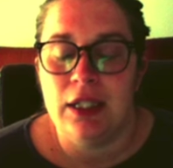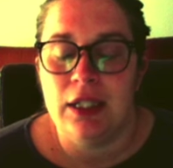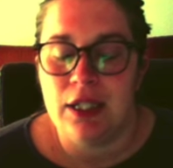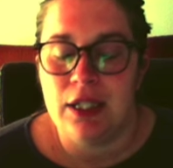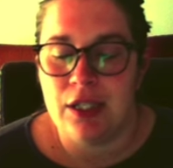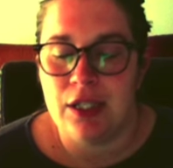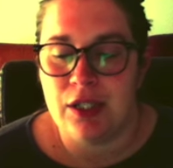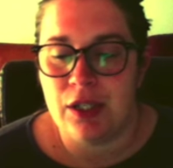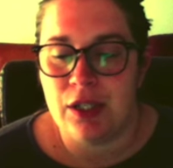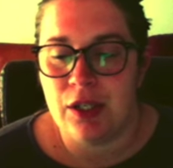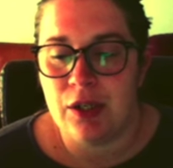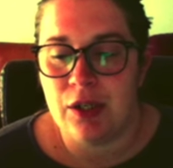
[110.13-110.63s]

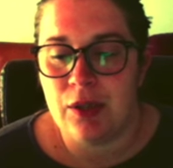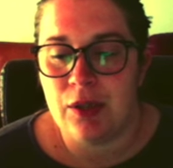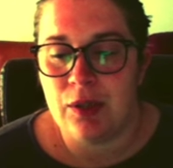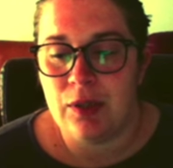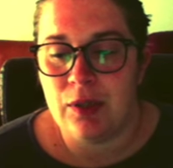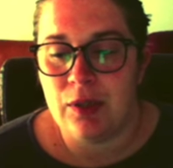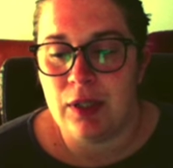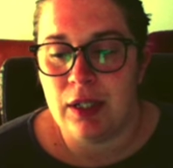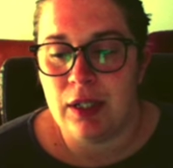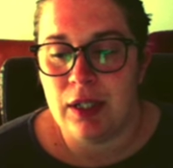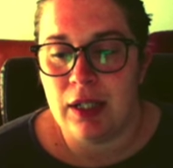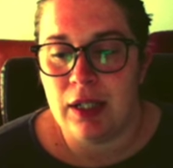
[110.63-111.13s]

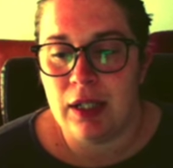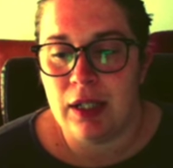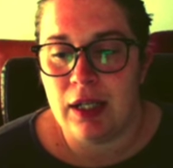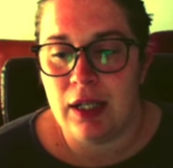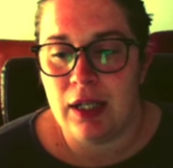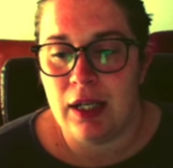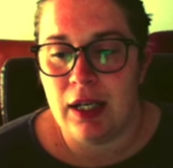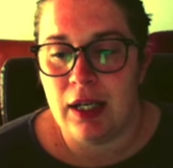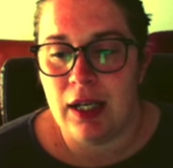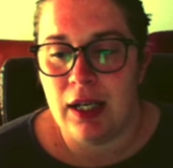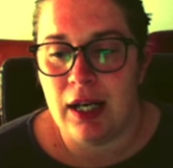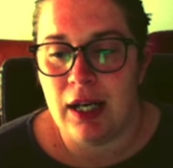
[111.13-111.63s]
So
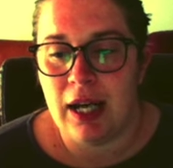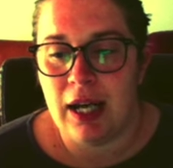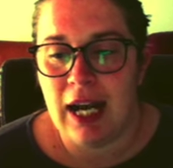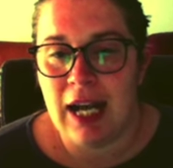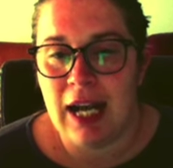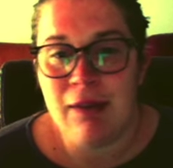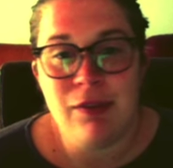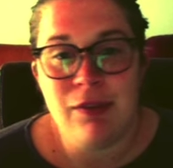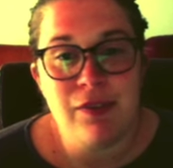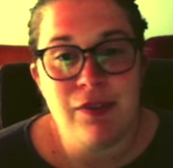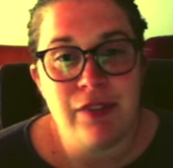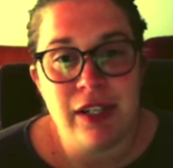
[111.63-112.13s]

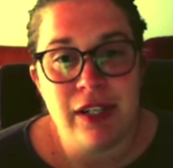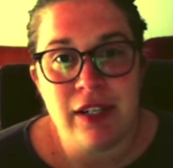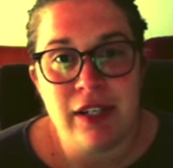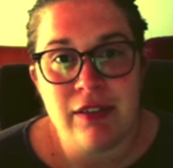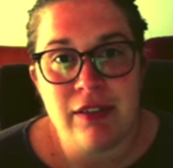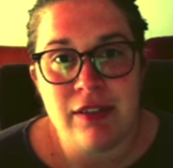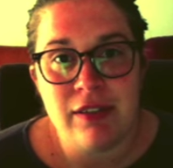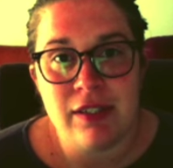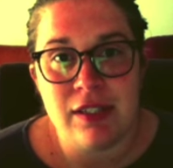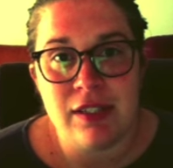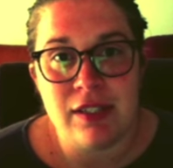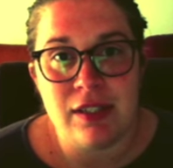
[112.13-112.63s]
I was very
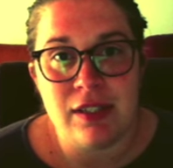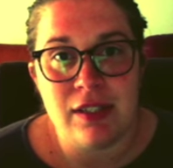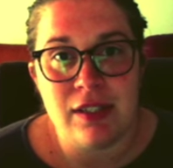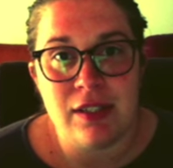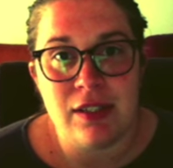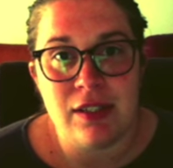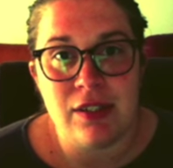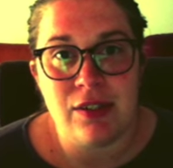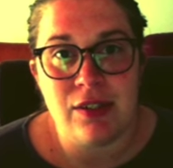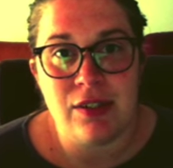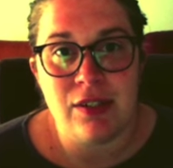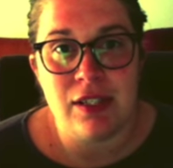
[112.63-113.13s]
resistant to
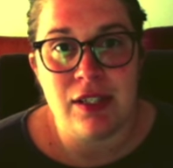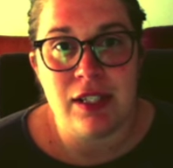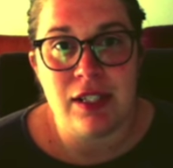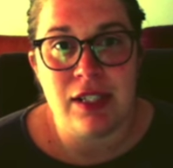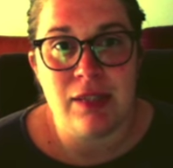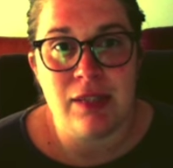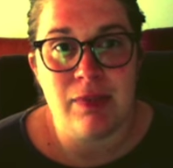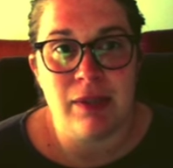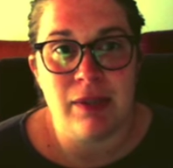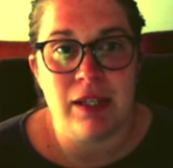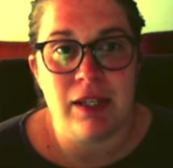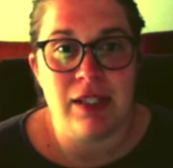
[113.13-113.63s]
those
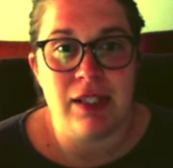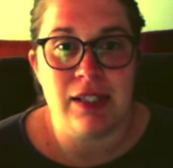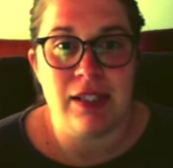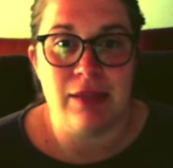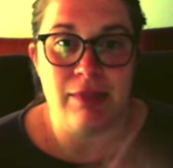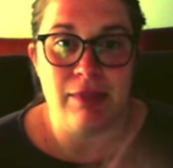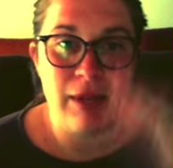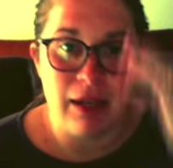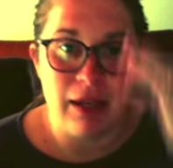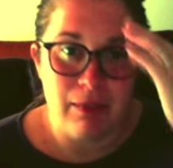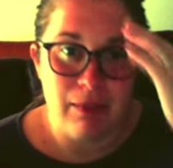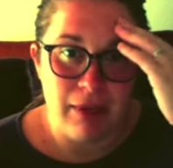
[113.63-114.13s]
things because in
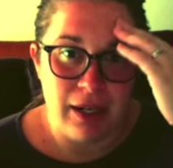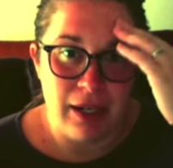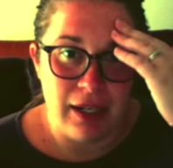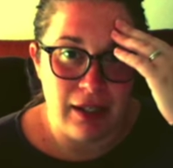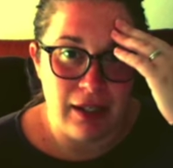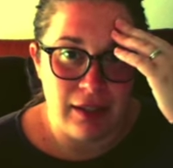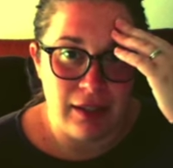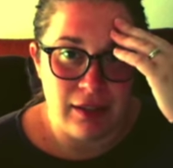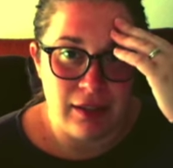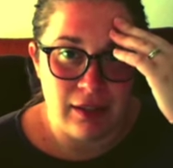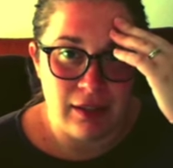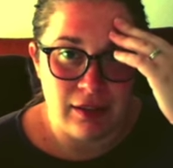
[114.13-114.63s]
my
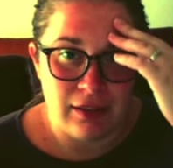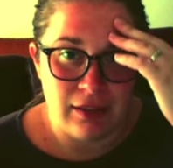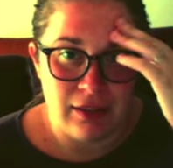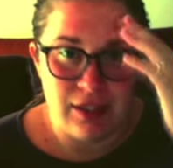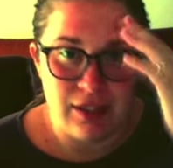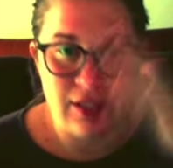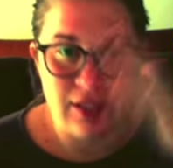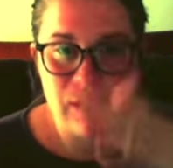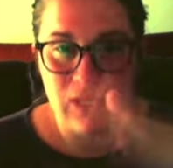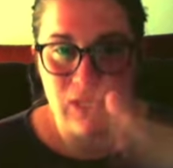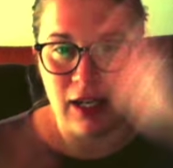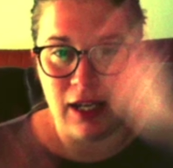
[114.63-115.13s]
mind,
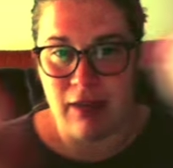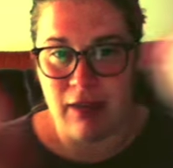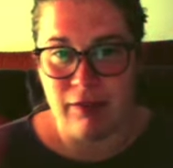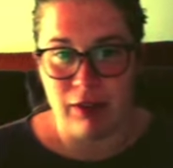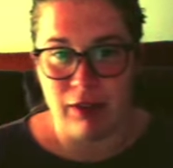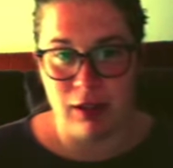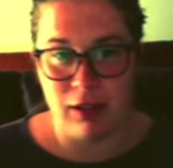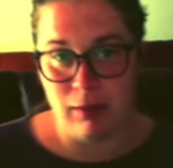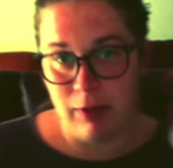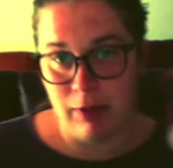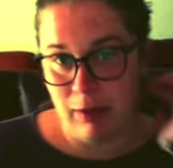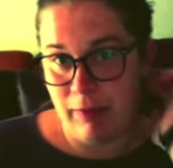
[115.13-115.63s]
just kind of a
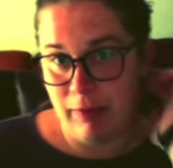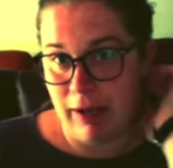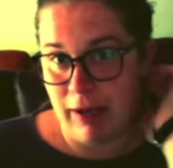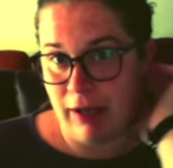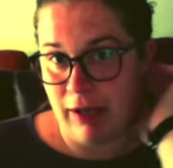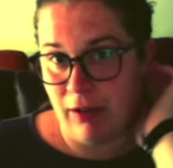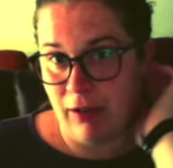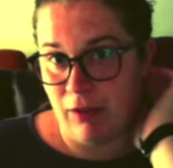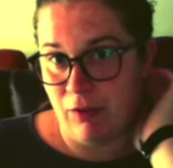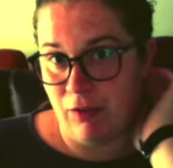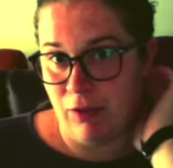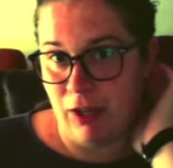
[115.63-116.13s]
little bit of
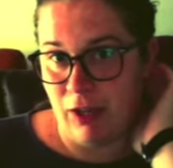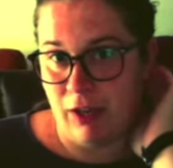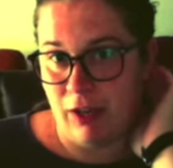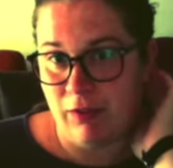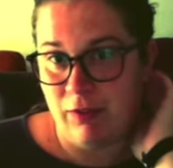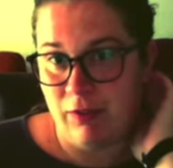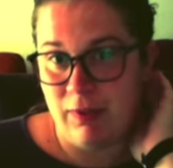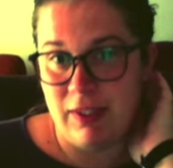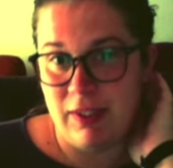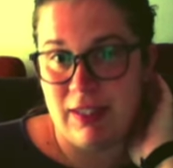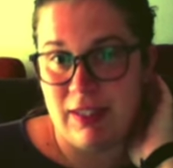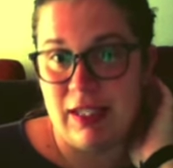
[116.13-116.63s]
background for you. I'm
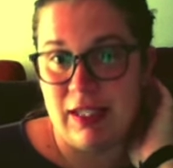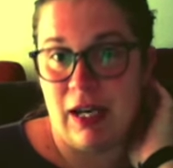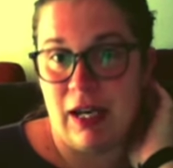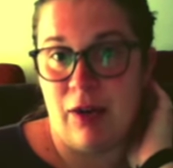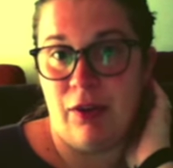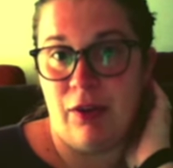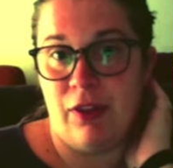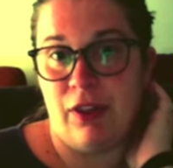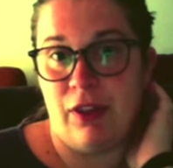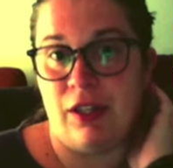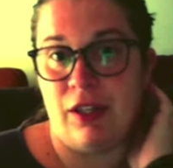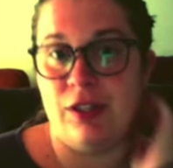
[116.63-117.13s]
from the
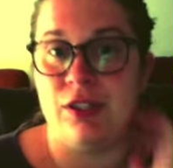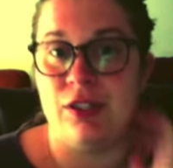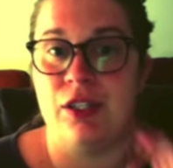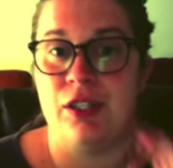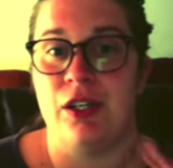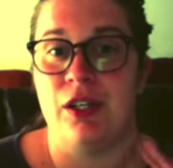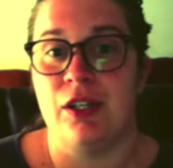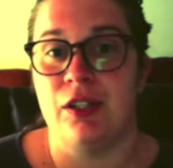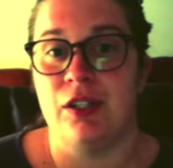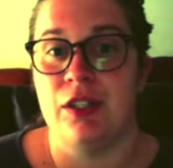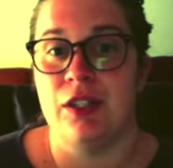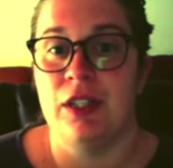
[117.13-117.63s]
South, and
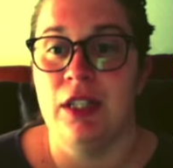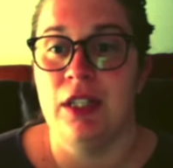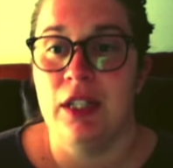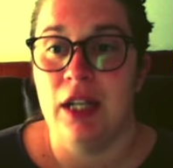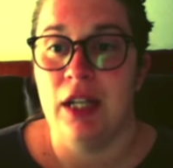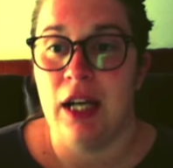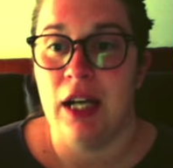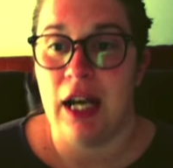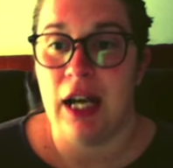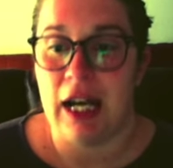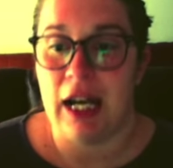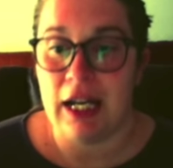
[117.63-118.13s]
so
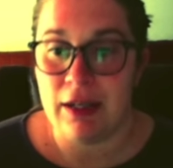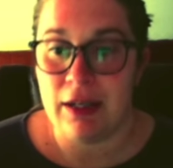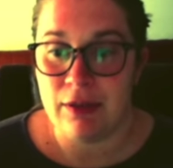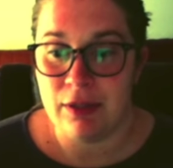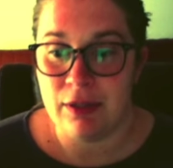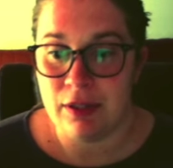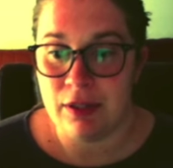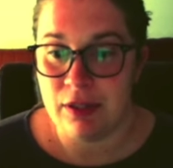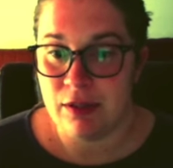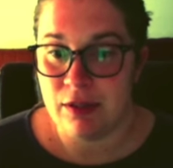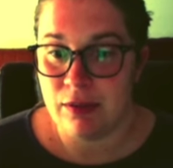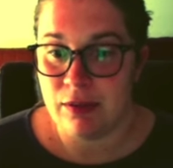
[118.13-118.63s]
I
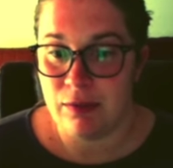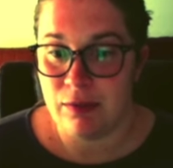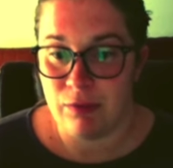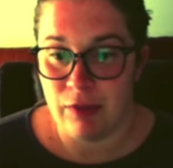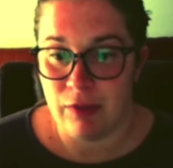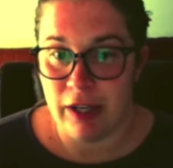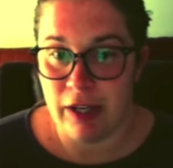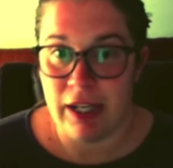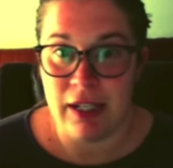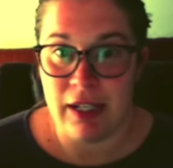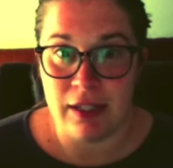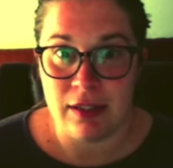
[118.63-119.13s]
was
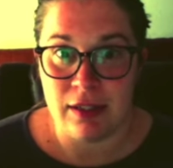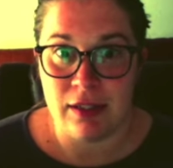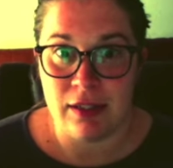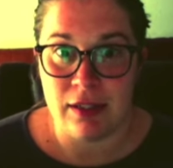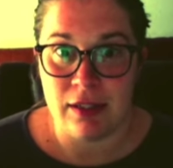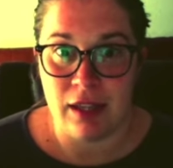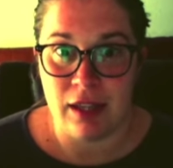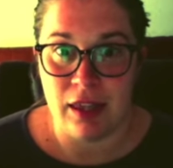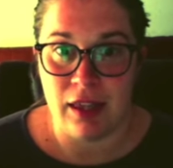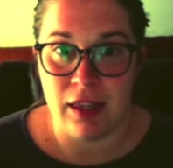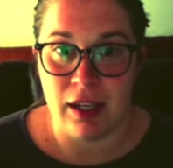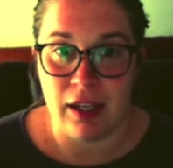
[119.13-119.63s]
raised
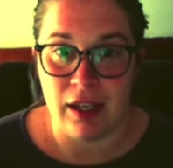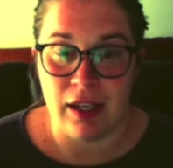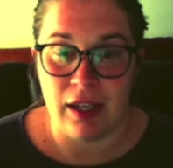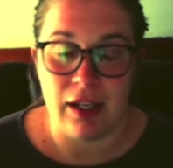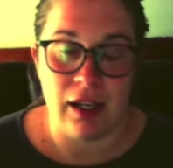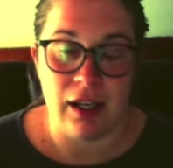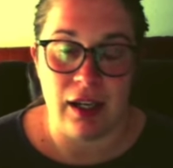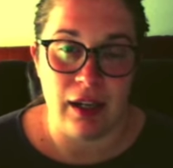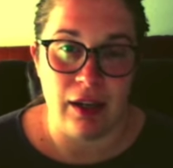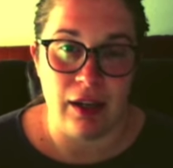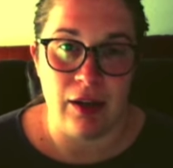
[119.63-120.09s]
to think, and I